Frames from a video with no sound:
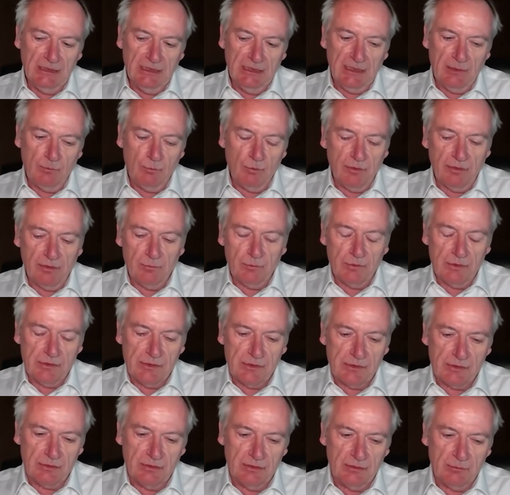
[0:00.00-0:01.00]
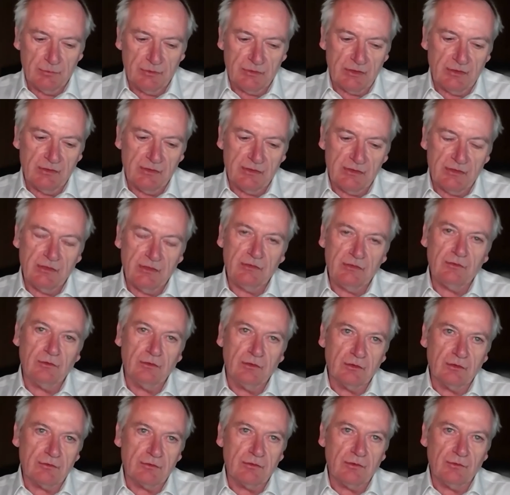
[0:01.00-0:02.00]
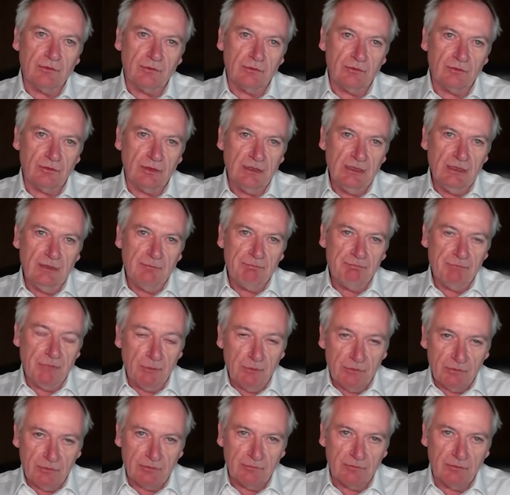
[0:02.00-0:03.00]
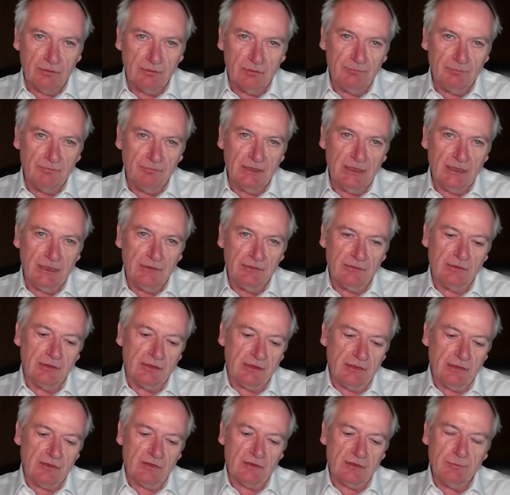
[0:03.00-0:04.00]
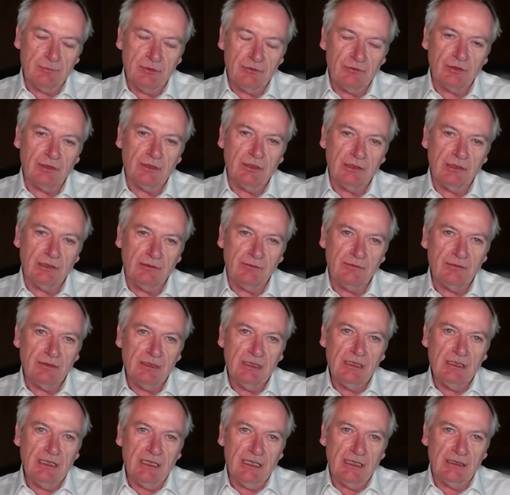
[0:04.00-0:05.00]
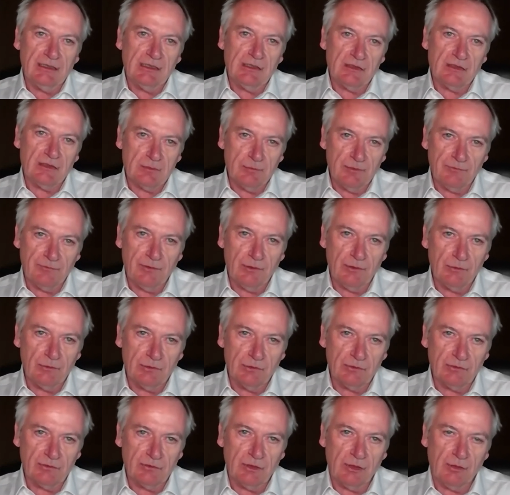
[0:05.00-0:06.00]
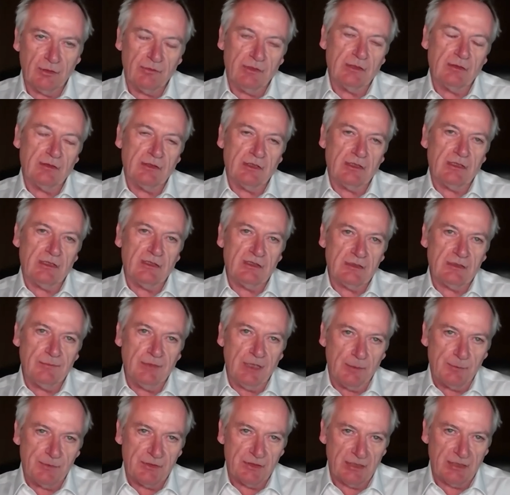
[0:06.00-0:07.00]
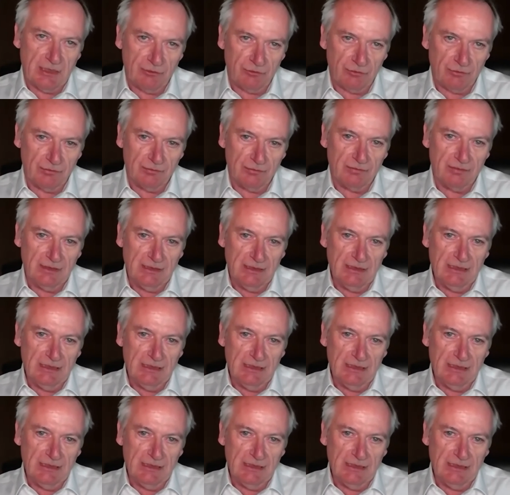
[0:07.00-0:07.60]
And one of the ones that was consistent across most of them is the customer journey and the customer focus, the customer obsession.